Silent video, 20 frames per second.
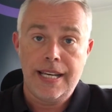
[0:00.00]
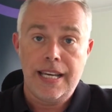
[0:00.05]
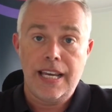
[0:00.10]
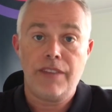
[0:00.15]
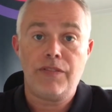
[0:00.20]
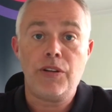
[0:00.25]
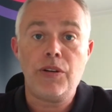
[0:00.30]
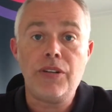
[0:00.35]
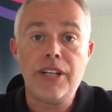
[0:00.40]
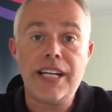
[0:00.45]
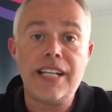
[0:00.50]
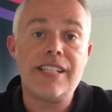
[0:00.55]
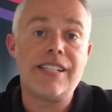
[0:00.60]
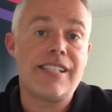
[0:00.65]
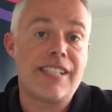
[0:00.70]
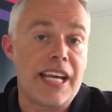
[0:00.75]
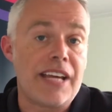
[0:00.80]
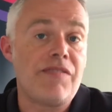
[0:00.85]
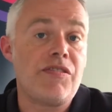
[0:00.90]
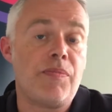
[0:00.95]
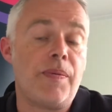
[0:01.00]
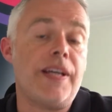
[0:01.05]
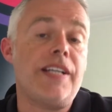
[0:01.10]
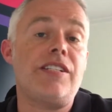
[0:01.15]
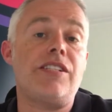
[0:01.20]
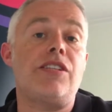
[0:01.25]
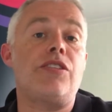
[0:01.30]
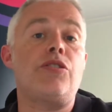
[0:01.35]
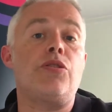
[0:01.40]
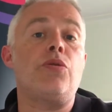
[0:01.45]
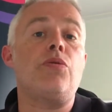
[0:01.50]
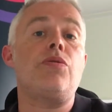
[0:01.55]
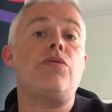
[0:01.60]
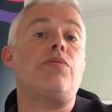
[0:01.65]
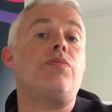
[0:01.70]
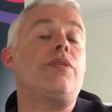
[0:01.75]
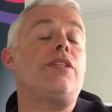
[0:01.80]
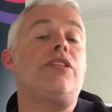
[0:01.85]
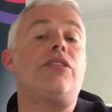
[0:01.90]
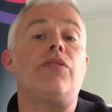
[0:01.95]
If you need a safe space to
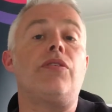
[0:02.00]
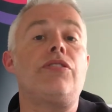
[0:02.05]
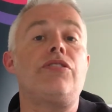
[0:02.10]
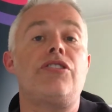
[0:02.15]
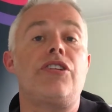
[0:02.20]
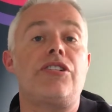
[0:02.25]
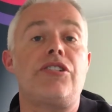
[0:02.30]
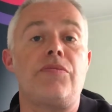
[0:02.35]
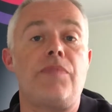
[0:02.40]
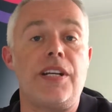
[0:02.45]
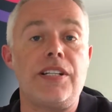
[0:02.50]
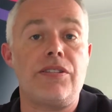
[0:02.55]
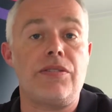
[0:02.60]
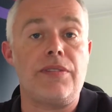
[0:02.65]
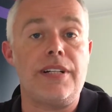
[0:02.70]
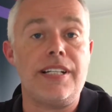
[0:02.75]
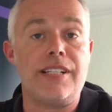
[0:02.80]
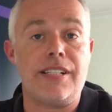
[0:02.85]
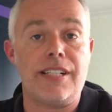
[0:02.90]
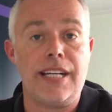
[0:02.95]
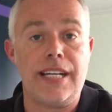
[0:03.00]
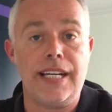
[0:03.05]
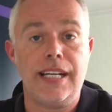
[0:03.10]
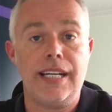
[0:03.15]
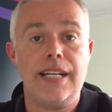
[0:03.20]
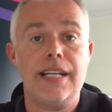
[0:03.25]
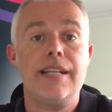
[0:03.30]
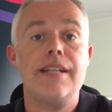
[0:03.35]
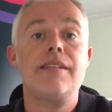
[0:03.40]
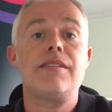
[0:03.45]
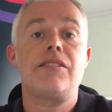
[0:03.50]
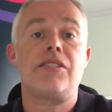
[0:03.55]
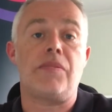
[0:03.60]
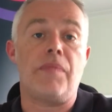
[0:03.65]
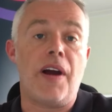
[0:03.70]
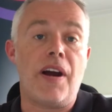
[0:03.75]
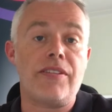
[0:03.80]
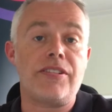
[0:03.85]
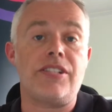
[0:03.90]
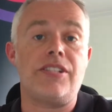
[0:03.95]
talk with non-judgmental listening,
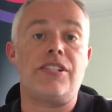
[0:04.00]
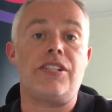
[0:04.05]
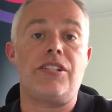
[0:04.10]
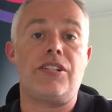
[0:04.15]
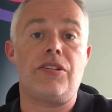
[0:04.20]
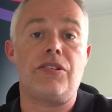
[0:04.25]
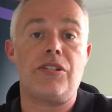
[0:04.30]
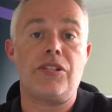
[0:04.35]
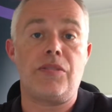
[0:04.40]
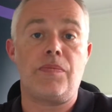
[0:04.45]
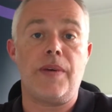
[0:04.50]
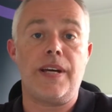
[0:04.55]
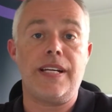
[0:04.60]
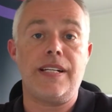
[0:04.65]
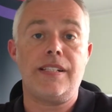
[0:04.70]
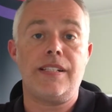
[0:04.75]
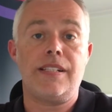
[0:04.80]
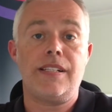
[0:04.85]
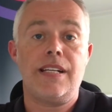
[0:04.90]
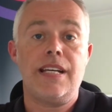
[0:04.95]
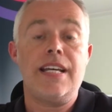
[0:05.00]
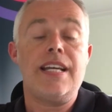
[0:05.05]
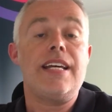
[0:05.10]
Samaritans is a good space.